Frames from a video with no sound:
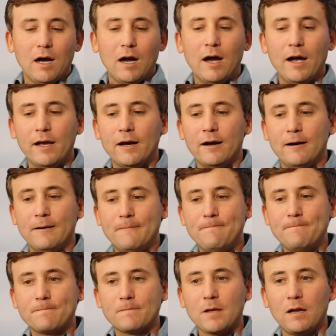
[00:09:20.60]
I uh,
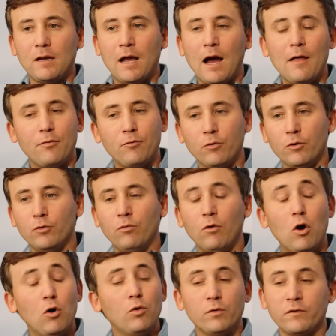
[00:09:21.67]
got through
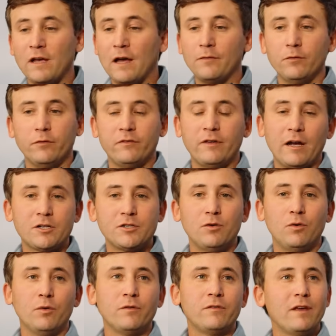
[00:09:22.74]
locals, got through
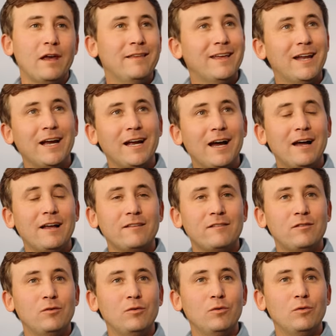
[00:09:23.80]
sectionals, and then I got
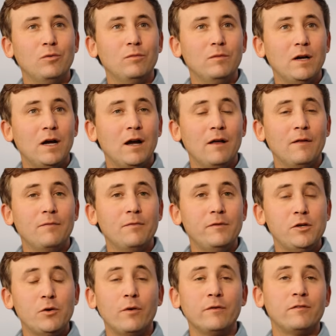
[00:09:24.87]
to uh,
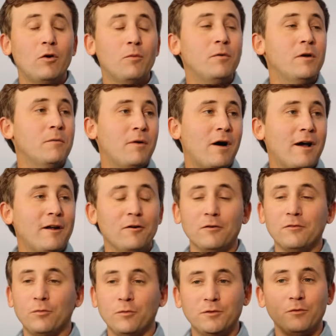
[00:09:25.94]
U.S. Open at
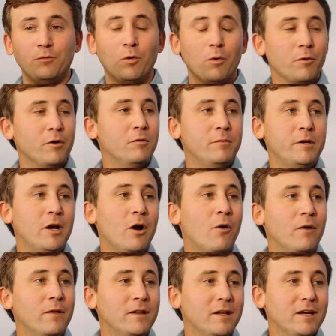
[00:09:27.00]
Pinehurst, which is where we're going to be
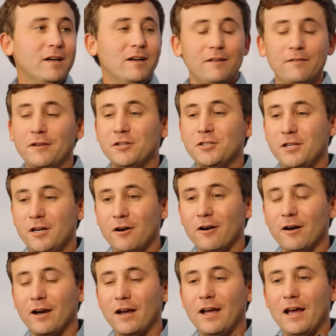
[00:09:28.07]
going this
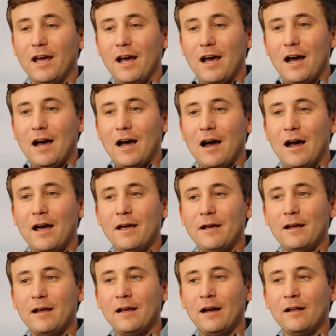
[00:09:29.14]
year.
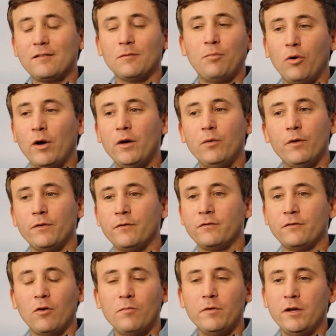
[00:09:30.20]
I got to play with
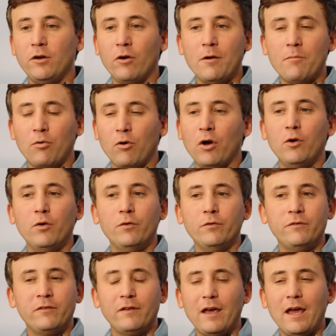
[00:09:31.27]
so many great
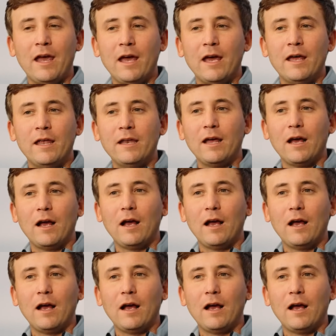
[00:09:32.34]
pros, and